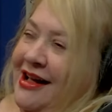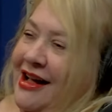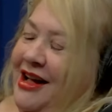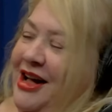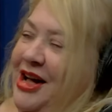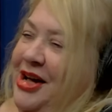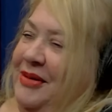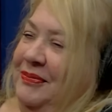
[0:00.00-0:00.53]

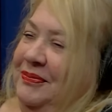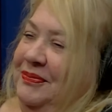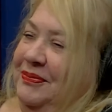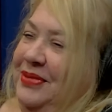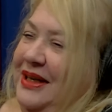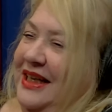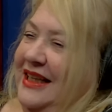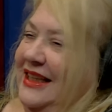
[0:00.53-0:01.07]
um,
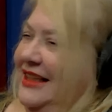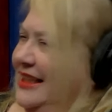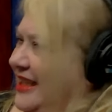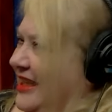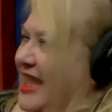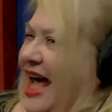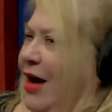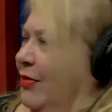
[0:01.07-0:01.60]
but
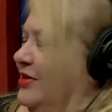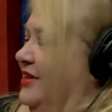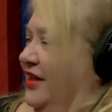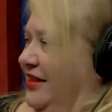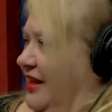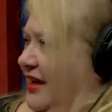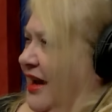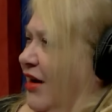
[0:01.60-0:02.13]
that was a
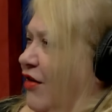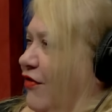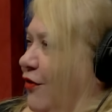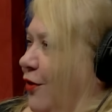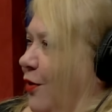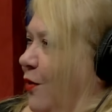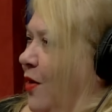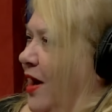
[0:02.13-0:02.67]
thing
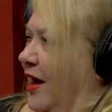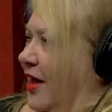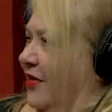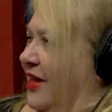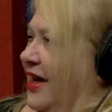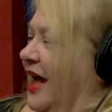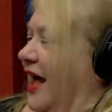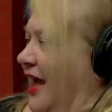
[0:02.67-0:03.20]
for a while
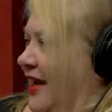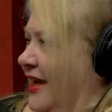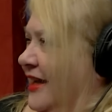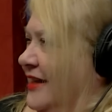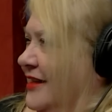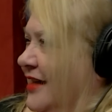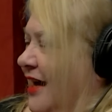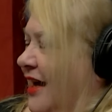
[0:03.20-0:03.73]
wow. that I
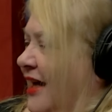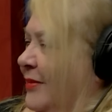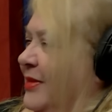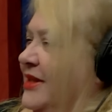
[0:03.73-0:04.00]
had died.